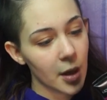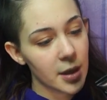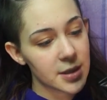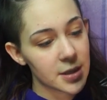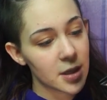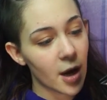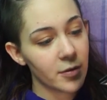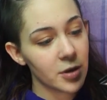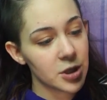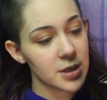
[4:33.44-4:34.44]
It says the
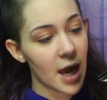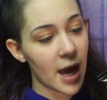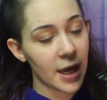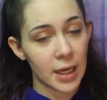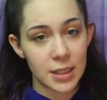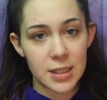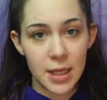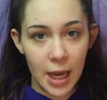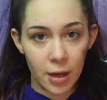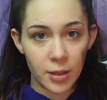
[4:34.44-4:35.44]
coverage is high and it's an
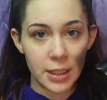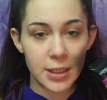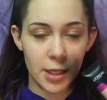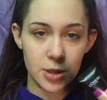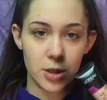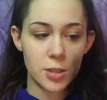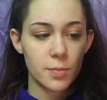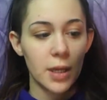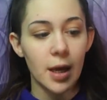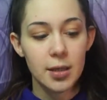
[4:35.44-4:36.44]
air-light texture, so
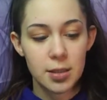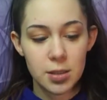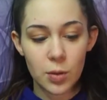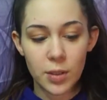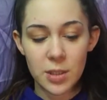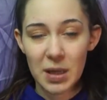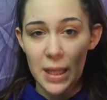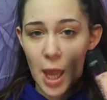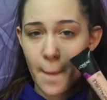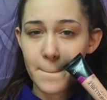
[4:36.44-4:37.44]
my guess it's going to be
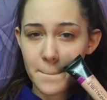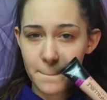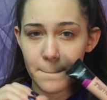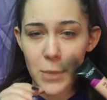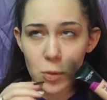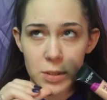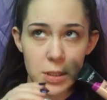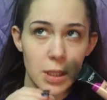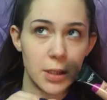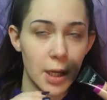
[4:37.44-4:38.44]
like a
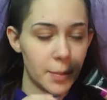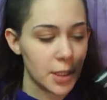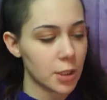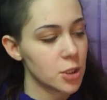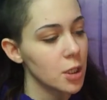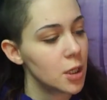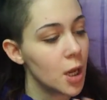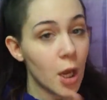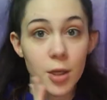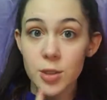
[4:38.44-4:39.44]
moussey type of texture.
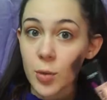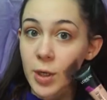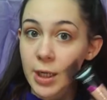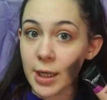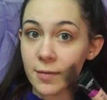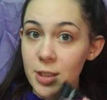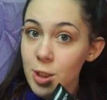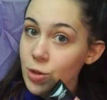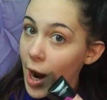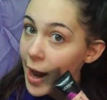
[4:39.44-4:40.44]
So we're gonna give this a
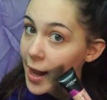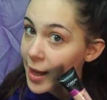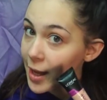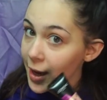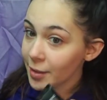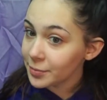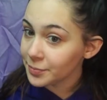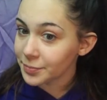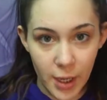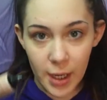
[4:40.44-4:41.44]
try.
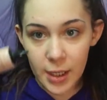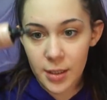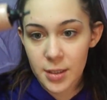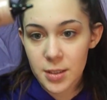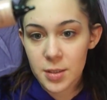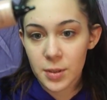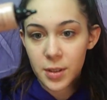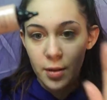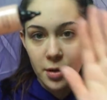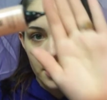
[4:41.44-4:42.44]
Okay, and this is what
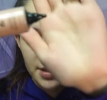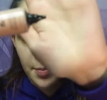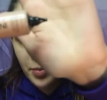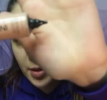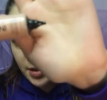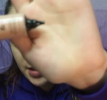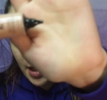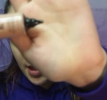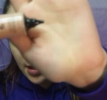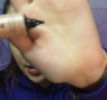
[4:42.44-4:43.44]
the little tip looks
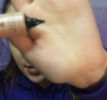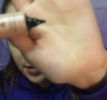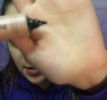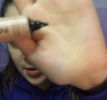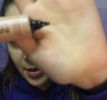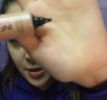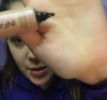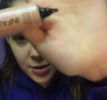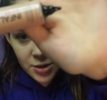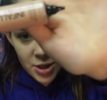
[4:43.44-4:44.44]
like.
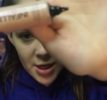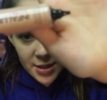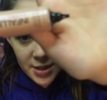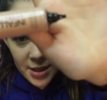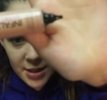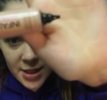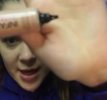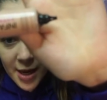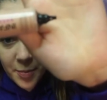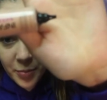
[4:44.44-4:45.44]
Just the
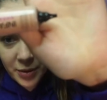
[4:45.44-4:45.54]
tip.